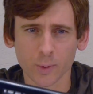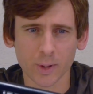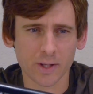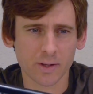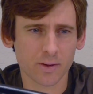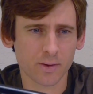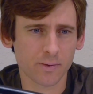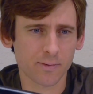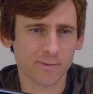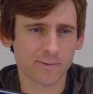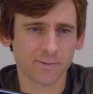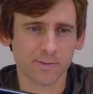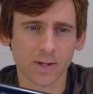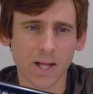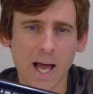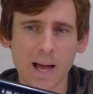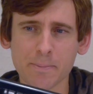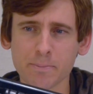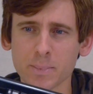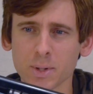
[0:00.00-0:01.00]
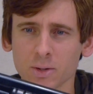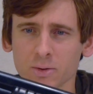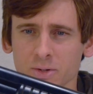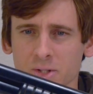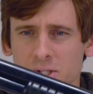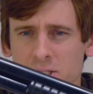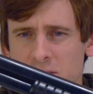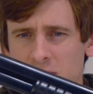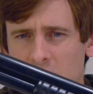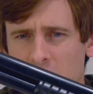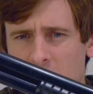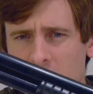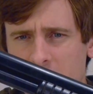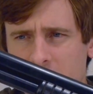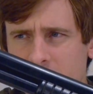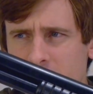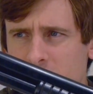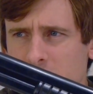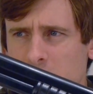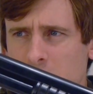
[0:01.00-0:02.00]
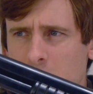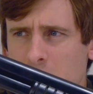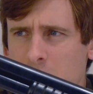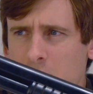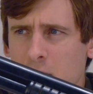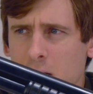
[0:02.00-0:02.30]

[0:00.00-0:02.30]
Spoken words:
with flat milled sides